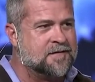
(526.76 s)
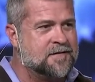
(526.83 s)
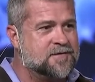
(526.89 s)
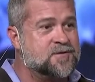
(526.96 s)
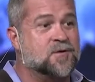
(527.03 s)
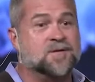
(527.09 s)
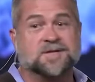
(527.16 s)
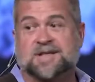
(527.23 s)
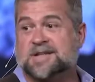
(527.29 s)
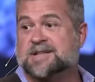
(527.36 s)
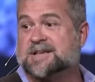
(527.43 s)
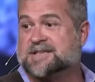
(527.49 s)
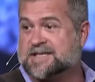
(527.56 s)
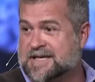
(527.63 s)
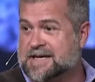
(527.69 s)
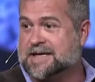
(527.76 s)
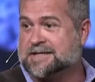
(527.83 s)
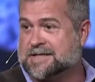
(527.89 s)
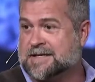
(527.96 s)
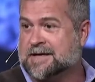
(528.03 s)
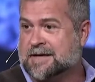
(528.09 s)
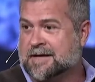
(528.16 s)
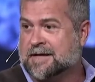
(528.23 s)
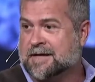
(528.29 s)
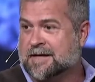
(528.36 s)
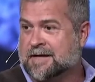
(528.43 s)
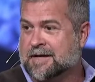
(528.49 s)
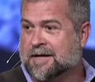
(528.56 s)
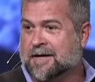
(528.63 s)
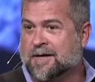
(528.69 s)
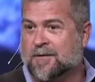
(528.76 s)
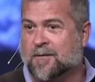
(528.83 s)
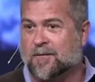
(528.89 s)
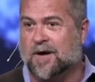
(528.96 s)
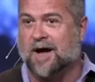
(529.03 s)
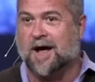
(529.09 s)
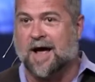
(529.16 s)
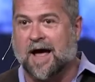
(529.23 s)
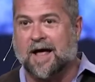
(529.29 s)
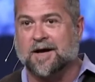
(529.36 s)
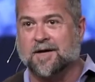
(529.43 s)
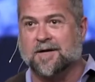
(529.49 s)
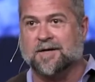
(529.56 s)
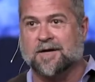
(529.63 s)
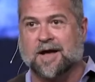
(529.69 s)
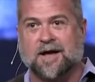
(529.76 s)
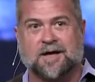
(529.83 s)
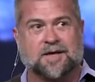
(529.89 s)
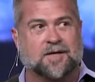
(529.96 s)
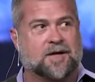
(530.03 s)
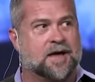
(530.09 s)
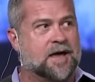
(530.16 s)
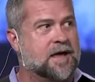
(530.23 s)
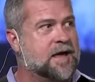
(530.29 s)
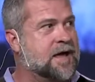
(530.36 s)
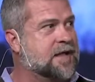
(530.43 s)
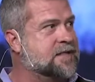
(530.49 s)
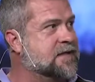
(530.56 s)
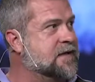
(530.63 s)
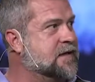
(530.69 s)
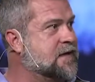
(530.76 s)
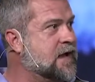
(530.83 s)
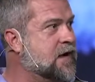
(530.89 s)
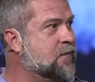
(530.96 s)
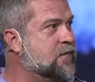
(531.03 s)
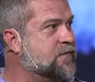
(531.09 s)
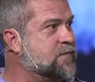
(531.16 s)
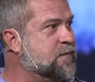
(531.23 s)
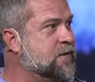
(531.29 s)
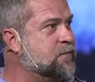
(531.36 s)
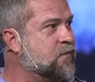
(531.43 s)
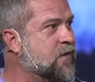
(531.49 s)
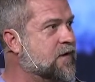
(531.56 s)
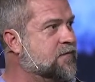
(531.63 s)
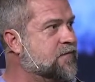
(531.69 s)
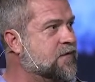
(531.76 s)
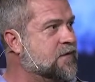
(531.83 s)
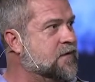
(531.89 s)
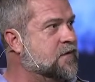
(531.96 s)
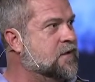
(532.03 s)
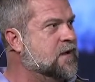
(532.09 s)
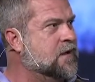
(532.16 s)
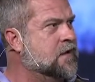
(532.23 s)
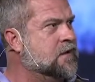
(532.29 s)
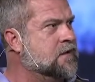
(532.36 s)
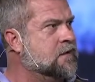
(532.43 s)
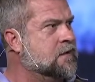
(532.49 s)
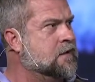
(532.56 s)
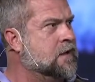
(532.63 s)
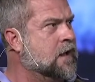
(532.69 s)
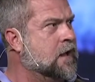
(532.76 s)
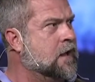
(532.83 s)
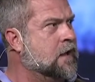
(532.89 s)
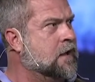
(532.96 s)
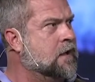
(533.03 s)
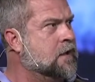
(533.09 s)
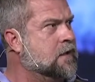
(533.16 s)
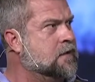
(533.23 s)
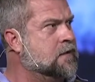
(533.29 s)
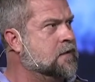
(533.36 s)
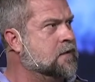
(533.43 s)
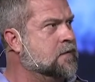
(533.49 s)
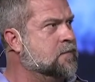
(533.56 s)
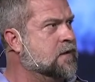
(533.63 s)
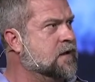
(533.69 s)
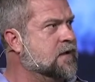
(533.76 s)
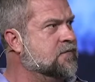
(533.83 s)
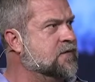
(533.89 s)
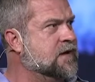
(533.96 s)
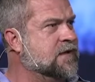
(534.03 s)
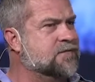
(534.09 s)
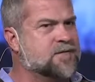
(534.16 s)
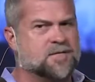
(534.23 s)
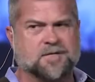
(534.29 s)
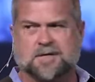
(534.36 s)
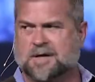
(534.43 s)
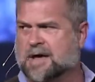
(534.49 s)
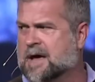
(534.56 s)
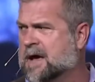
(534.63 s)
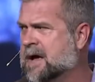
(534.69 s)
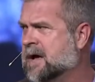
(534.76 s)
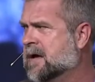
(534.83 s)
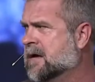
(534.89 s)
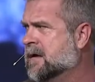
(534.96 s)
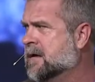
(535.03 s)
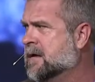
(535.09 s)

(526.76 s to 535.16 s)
During the descent, I go, hey, I think God wants me to pray for you. Do you believe in evil? Yeah.